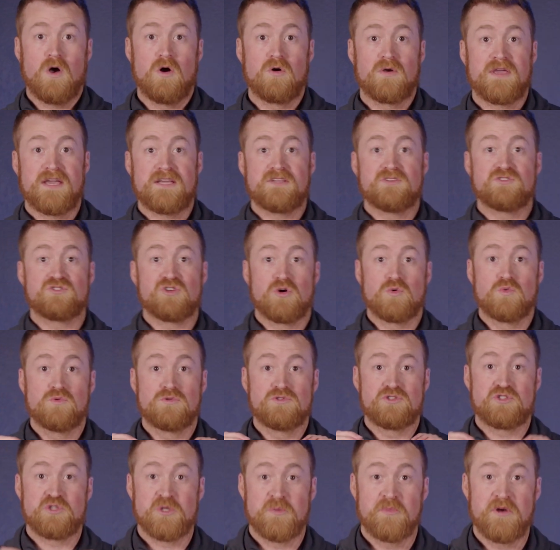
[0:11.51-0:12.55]
Okay, so
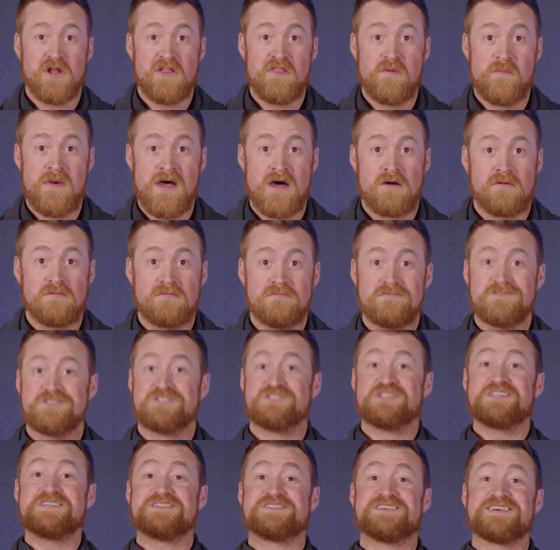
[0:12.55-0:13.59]
Sermon on the Mount.
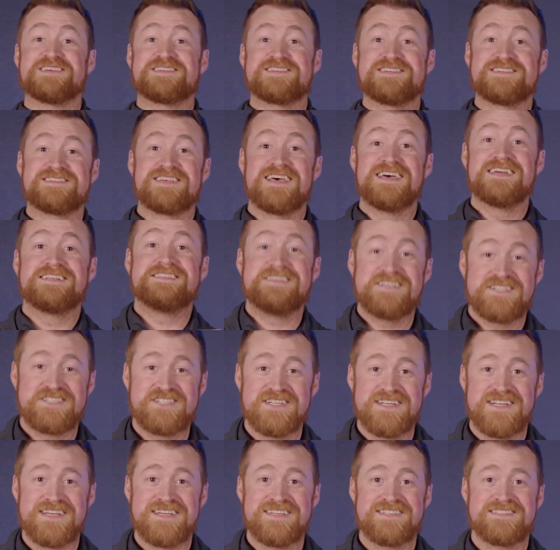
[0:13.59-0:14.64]
Jesus is
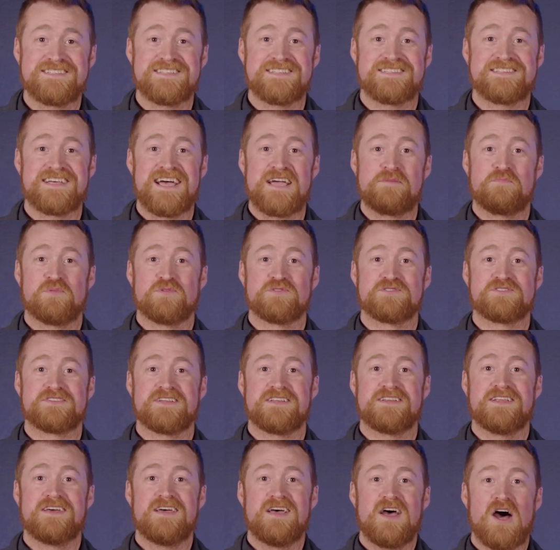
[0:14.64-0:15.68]
teaching to his disciples,
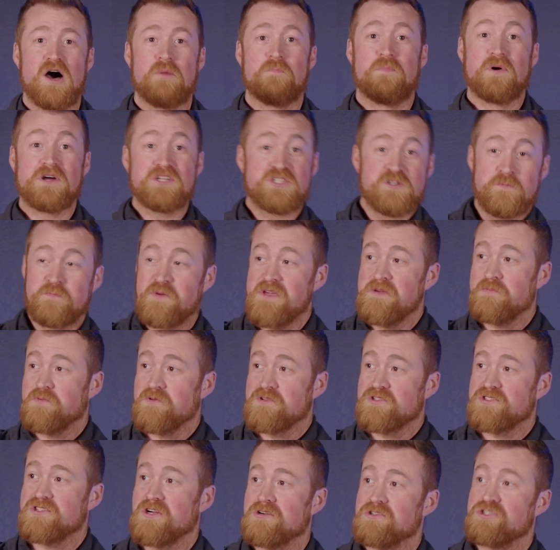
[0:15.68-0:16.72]
and a bunch of people
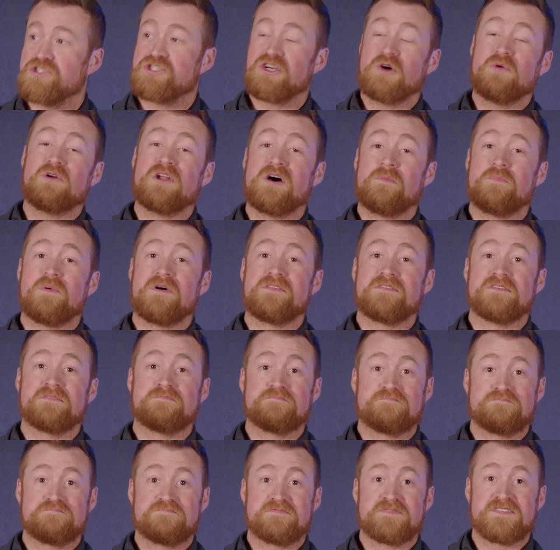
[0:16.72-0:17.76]
start showing up on the
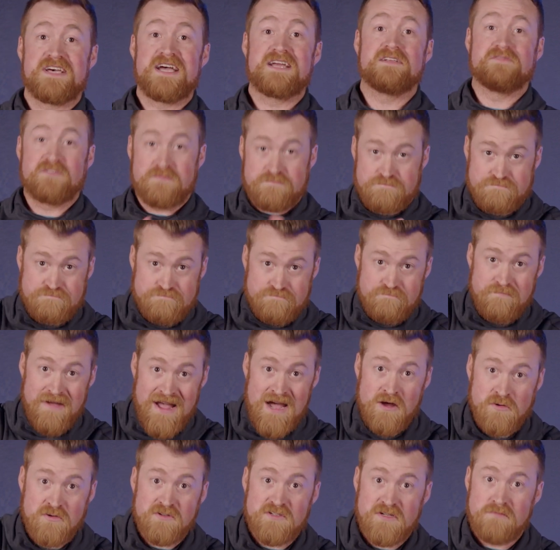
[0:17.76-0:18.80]
side of a
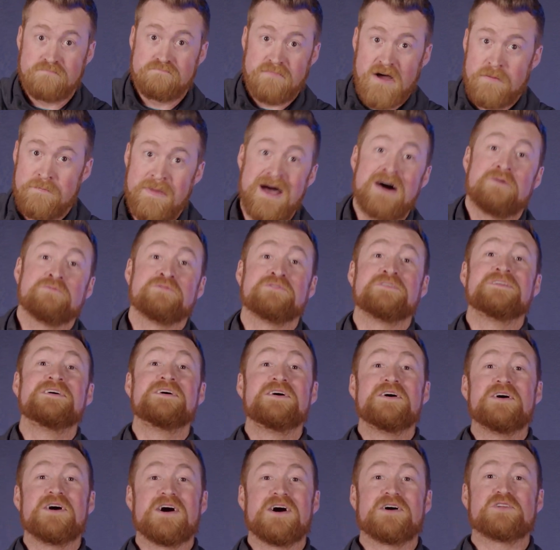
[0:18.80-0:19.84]
mountain,
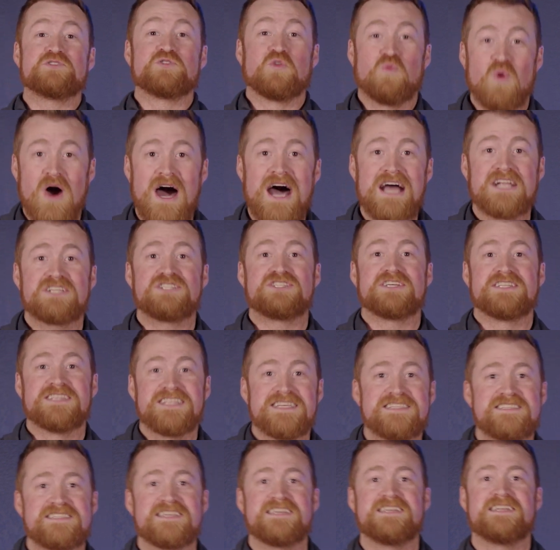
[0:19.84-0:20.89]
to watch and
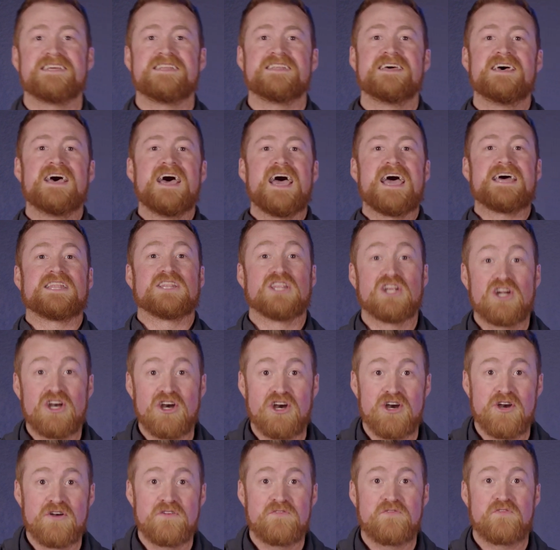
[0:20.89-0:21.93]
listen and
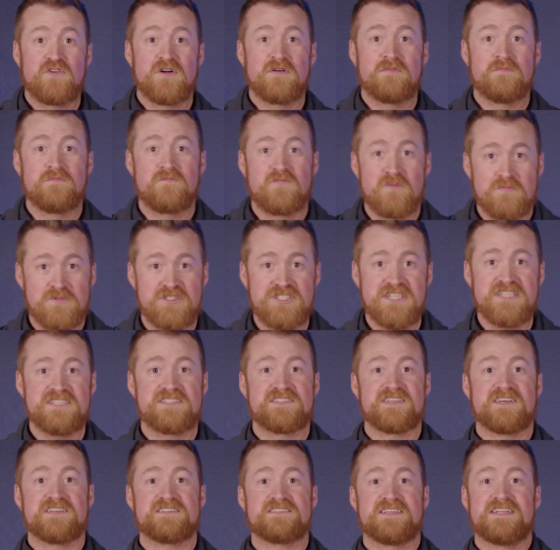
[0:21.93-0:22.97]
learn from
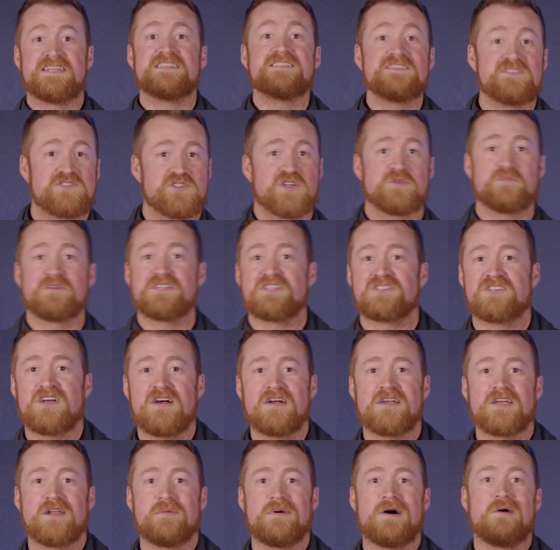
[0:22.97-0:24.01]
Jesus. And in this sermon, he's
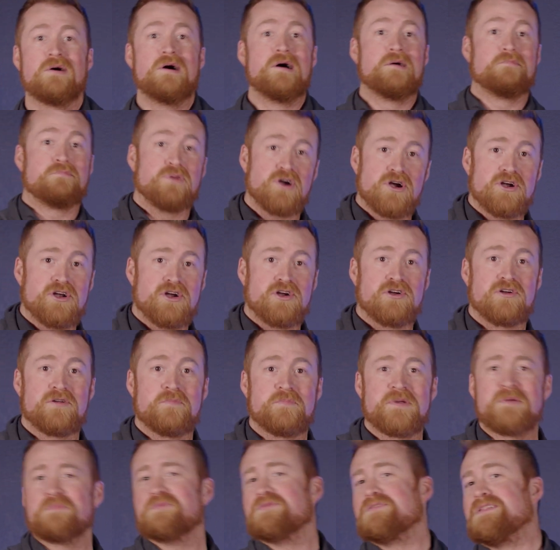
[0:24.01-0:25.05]
talking about murder,
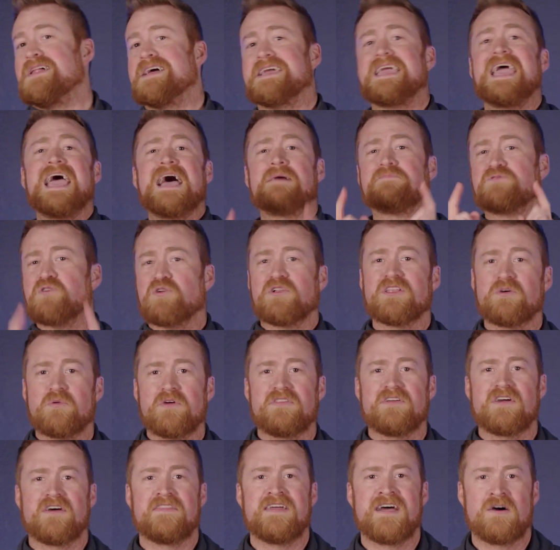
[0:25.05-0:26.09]
and people are like, yeah, I'm totally
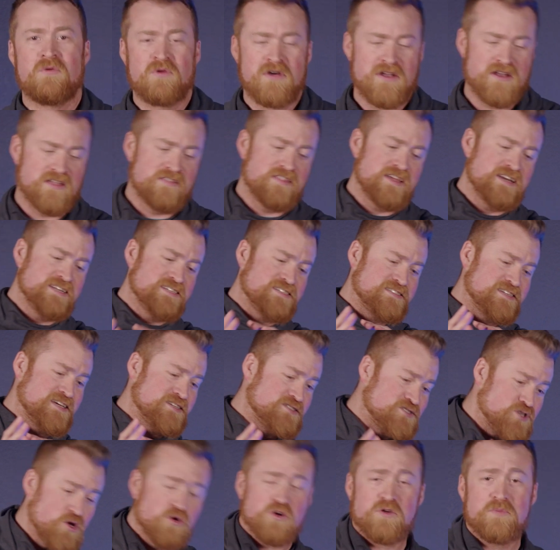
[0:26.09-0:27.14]
with you on that one. And then he
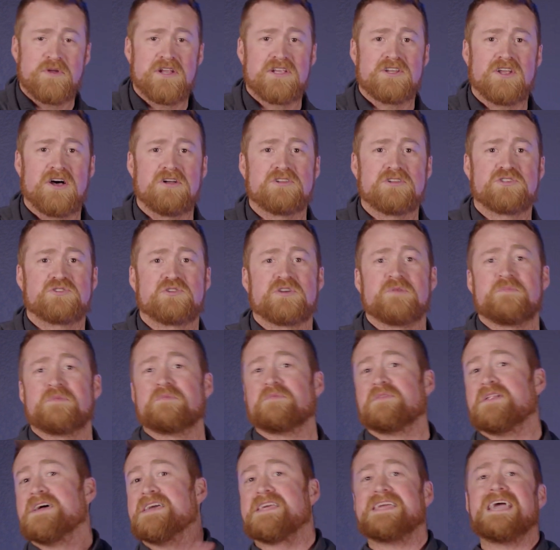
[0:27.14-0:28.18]
says, don't commit adultery. People
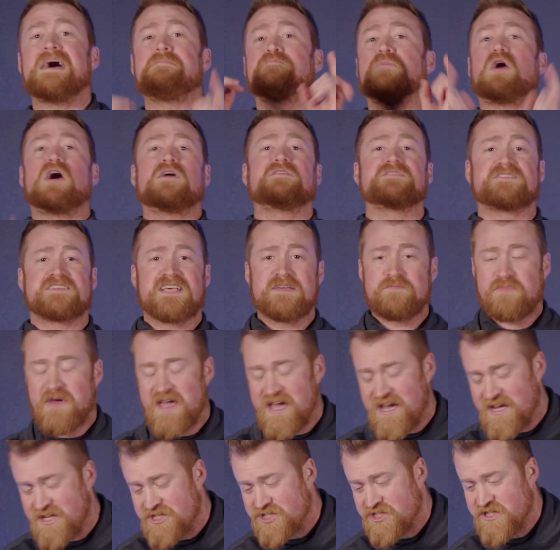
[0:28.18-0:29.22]
are like, yep, on the same
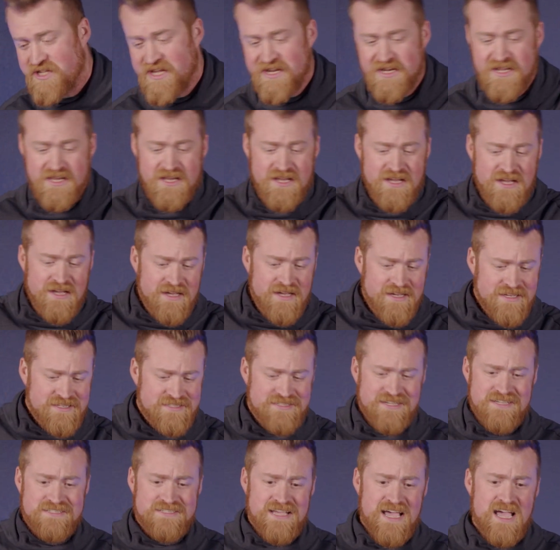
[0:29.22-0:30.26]
page. And then he
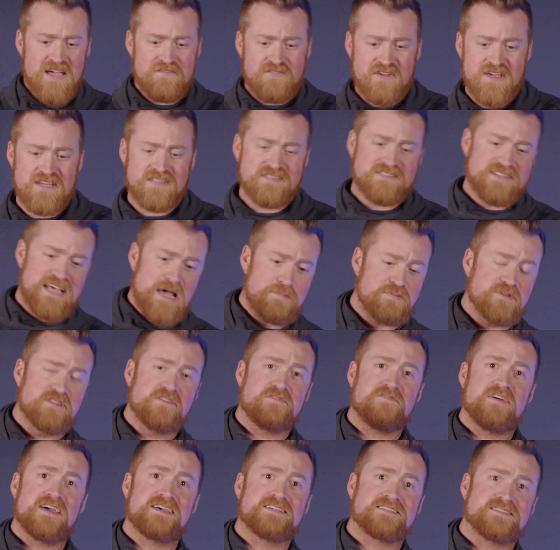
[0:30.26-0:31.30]
says, hey, if you get slapped in the
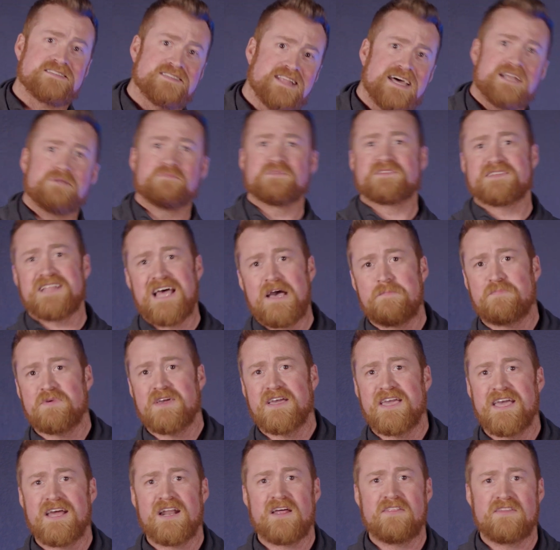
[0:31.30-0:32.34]
face, let them slap you
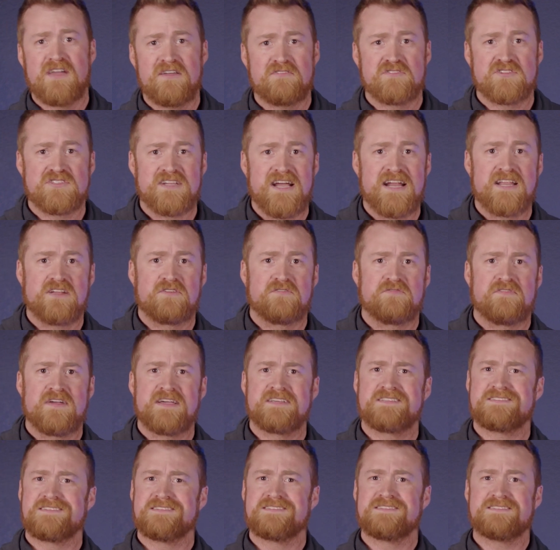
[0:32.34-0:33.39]
again on the other side of your
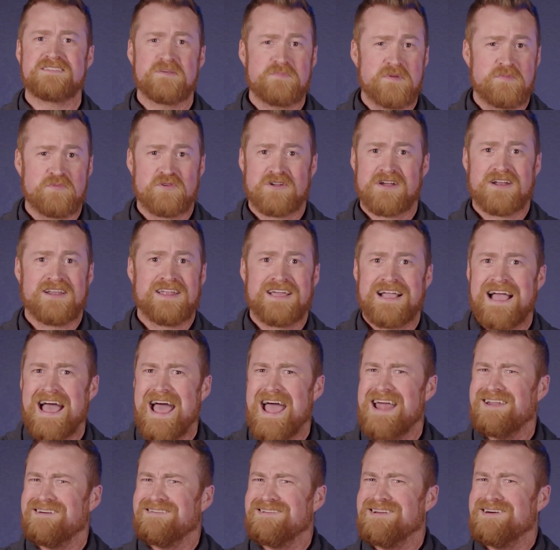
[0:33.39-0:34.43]
face. And some people are kind of like,
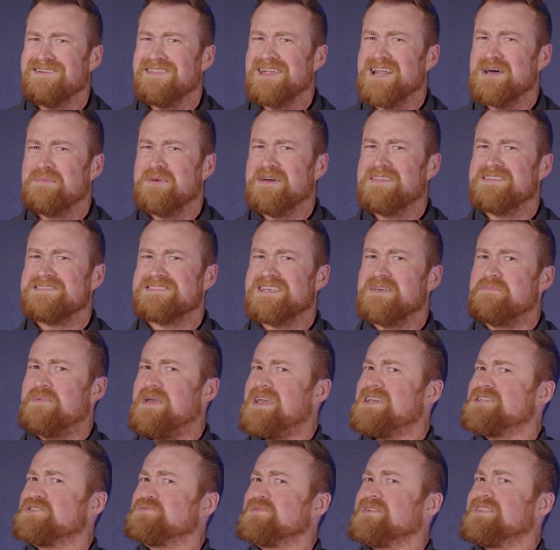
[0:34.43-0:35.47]
I don't know that I'm on the same
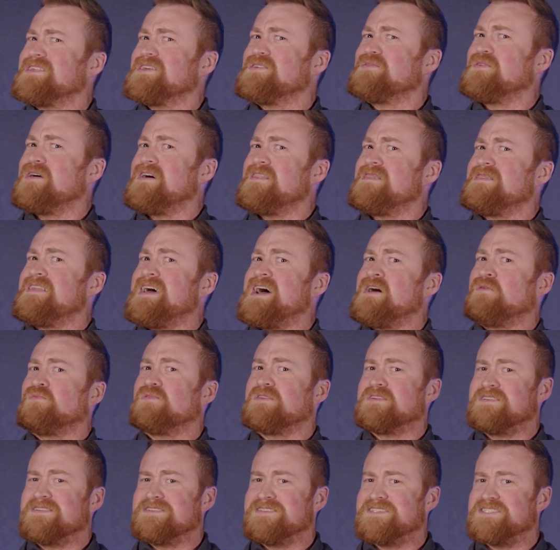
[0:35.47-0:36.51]
page with you on that
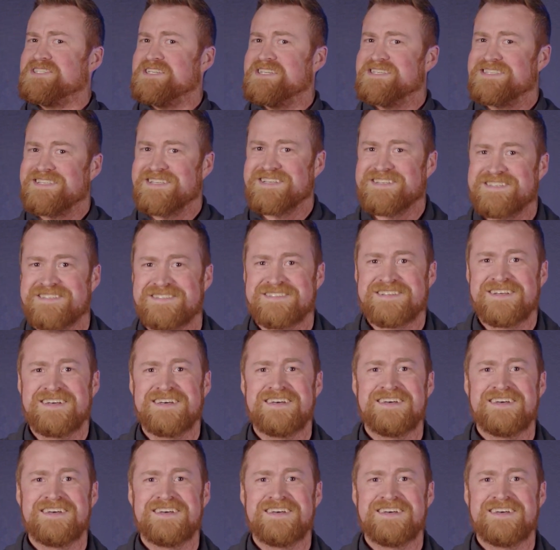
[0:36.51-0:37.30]
one, Jesus.